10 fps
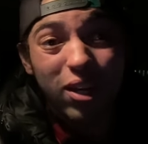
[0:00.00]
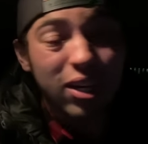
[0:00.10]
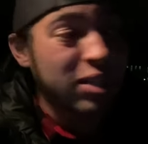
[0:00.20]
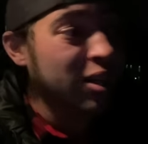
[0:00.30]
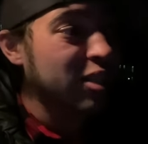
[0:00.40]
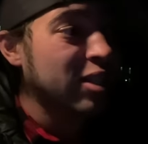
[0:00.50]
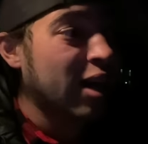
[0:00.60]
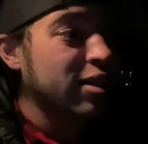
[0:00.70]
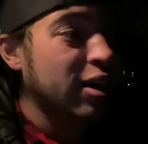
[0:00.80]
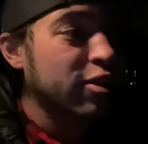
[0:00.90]
He does
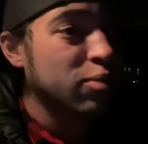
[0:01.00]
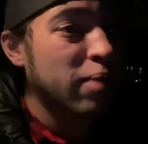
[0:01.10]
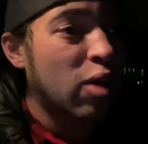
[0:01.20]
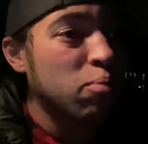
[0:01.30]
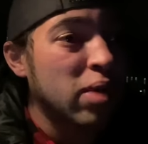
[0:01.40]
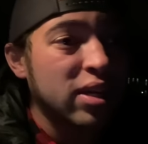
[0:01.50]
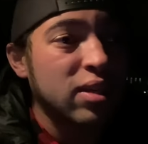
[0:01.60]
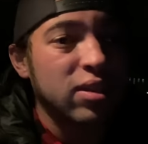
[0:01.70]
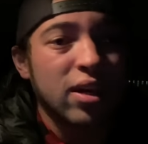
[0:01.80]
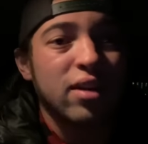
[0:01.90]
not care about
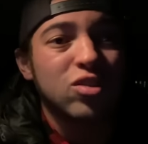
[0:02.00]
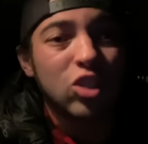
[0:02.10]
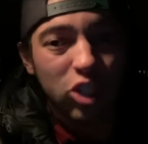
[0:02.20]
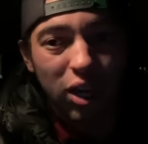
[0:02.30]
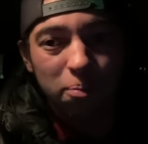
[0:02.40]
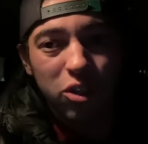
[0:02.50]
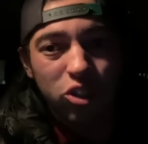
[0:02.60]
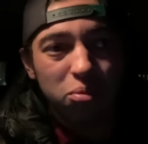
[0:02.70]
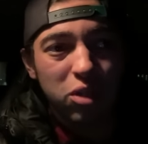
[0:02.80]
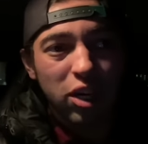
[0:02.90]
making the NFC
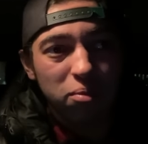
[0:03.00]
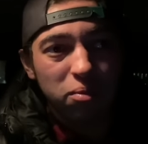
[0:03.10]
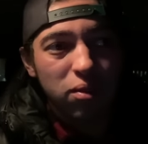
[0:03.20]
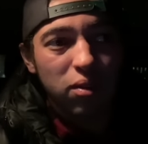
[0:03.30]
Championship game.